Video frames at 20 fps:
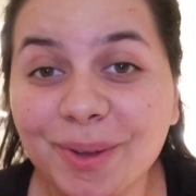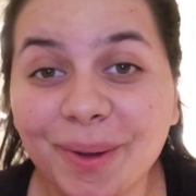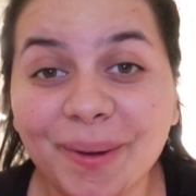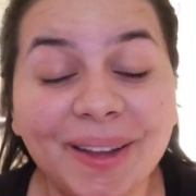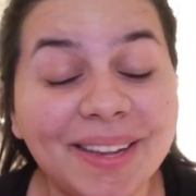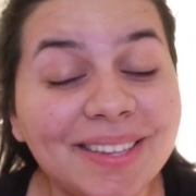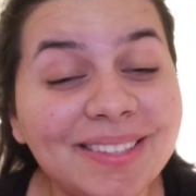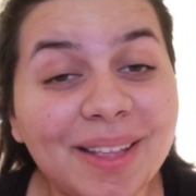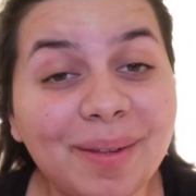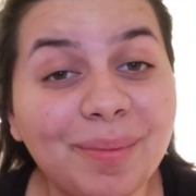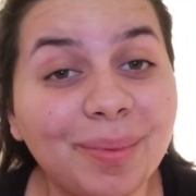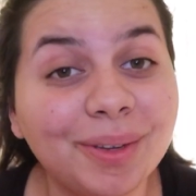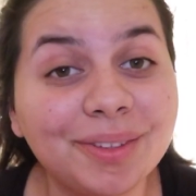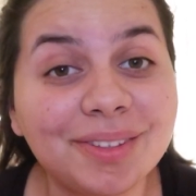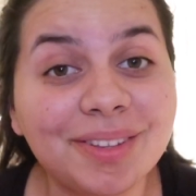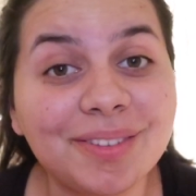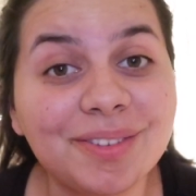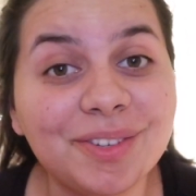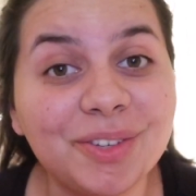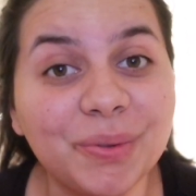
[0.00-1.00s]
So I guess that
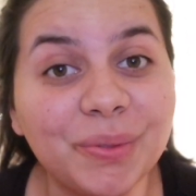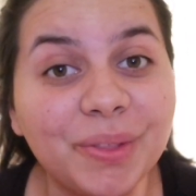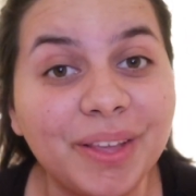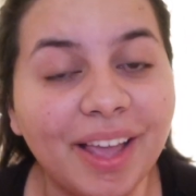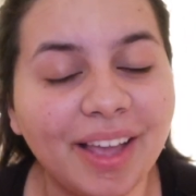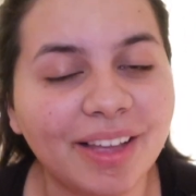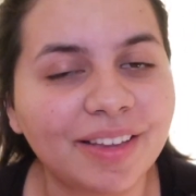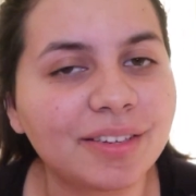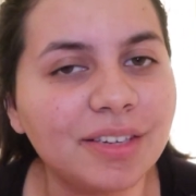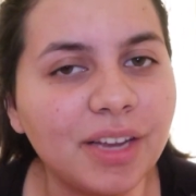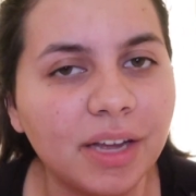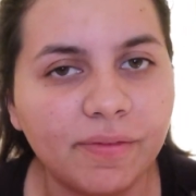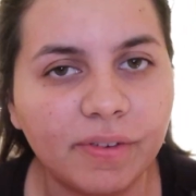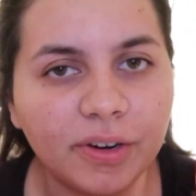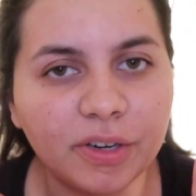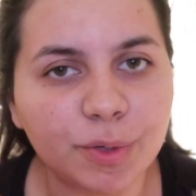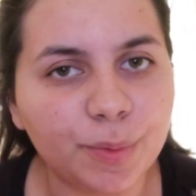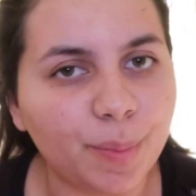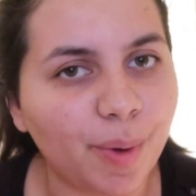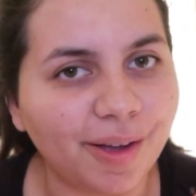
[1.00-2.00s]
brings us to the end
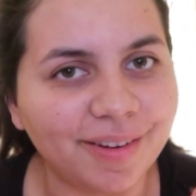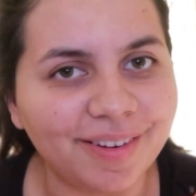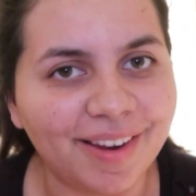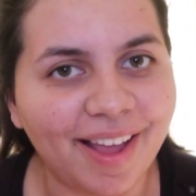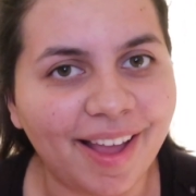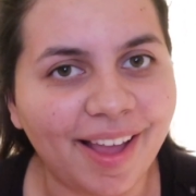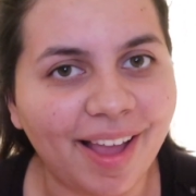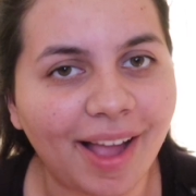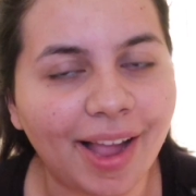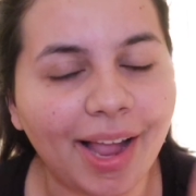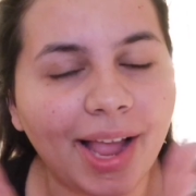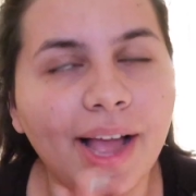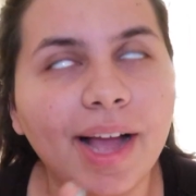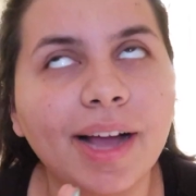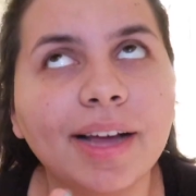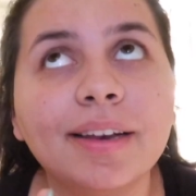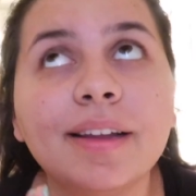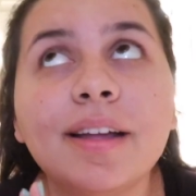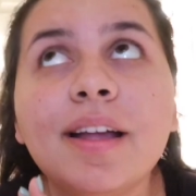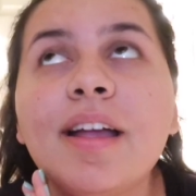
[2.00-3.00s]
of our spa day. I
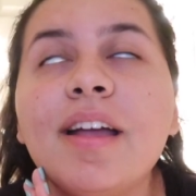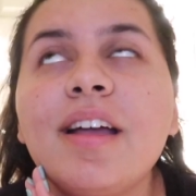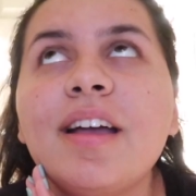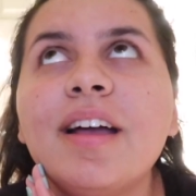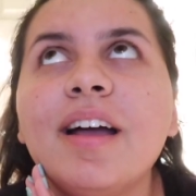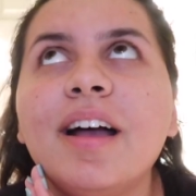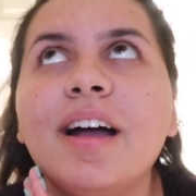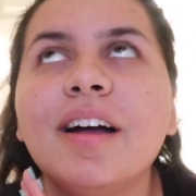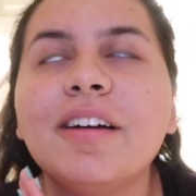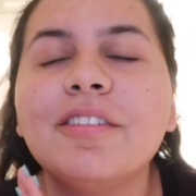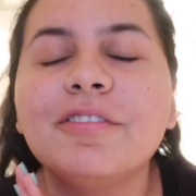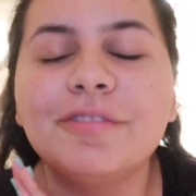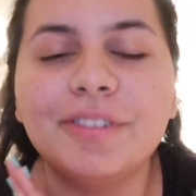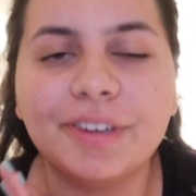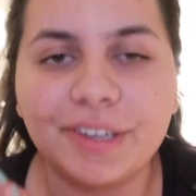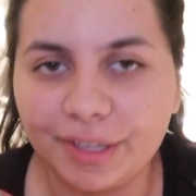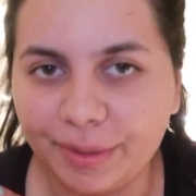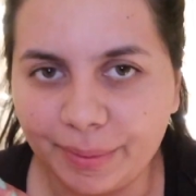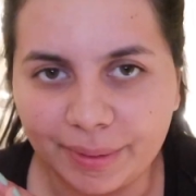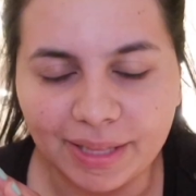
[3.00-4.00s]
had a
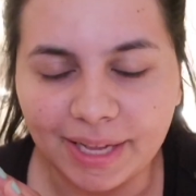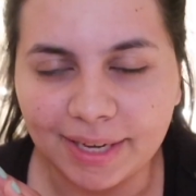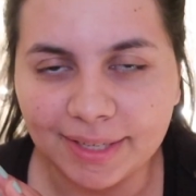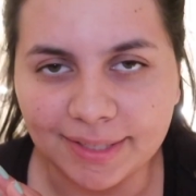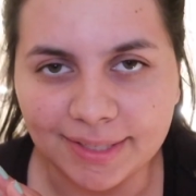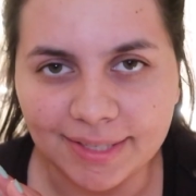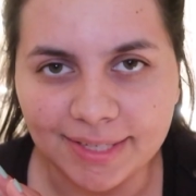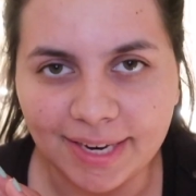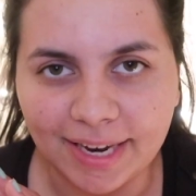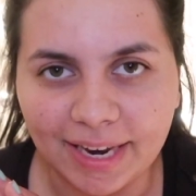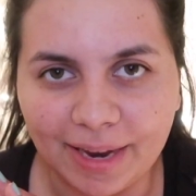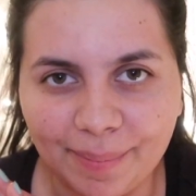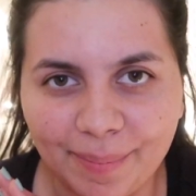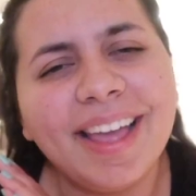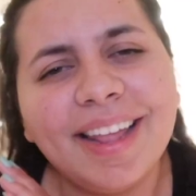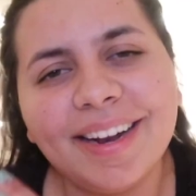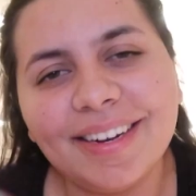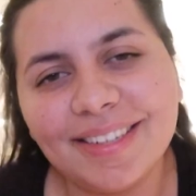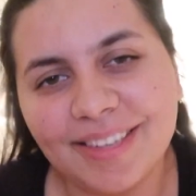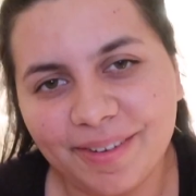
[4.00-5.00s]
very relaxing time
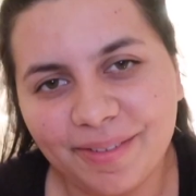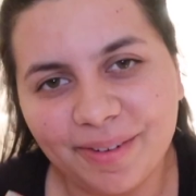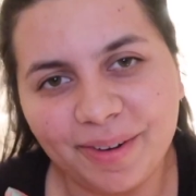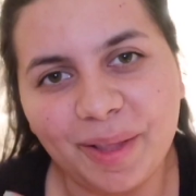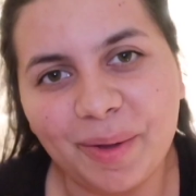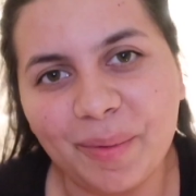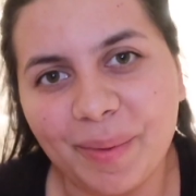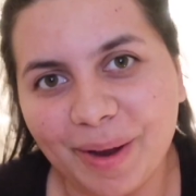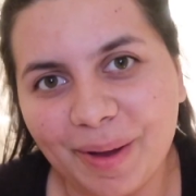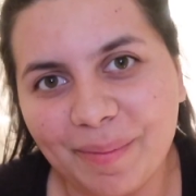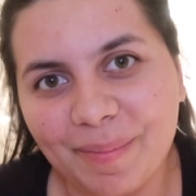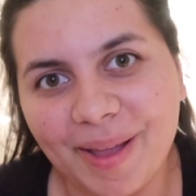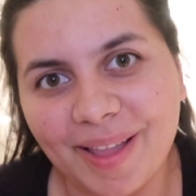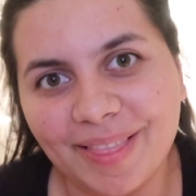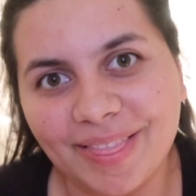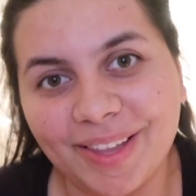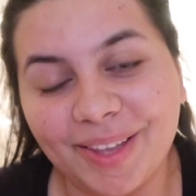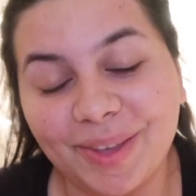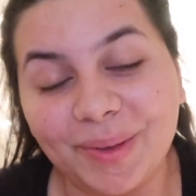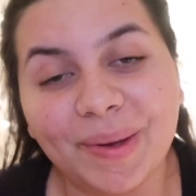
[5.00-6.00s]
and I definitely
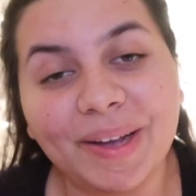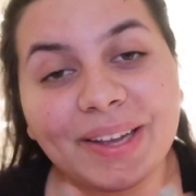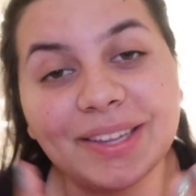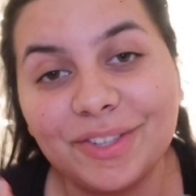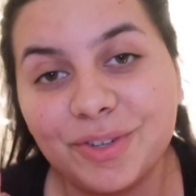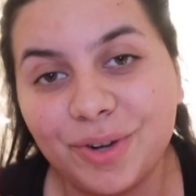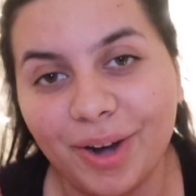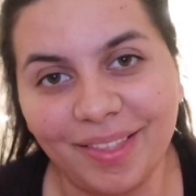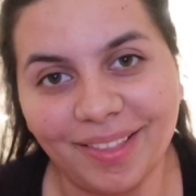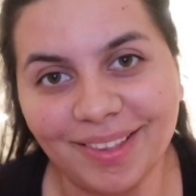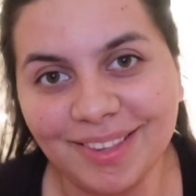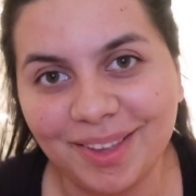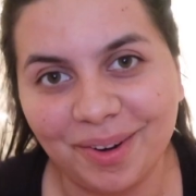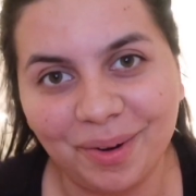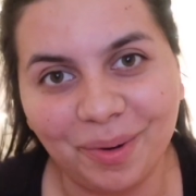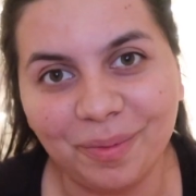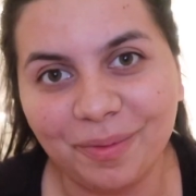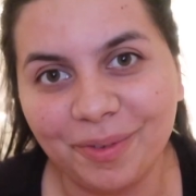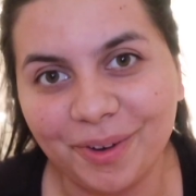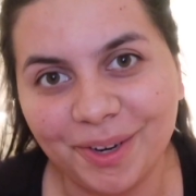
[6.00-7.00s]
recommend that you guys try this
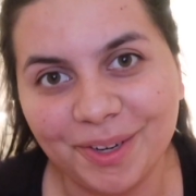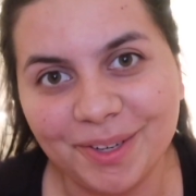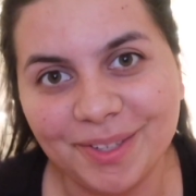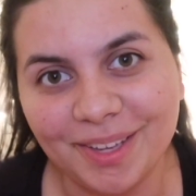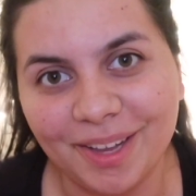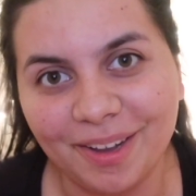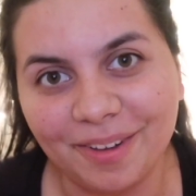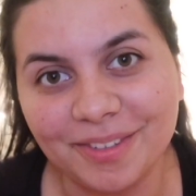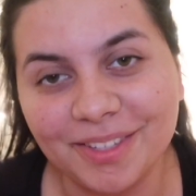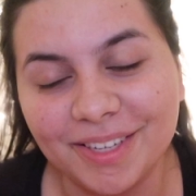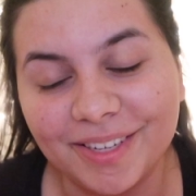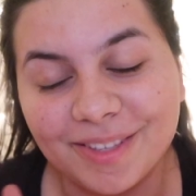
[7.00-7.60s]
at home for yourselves.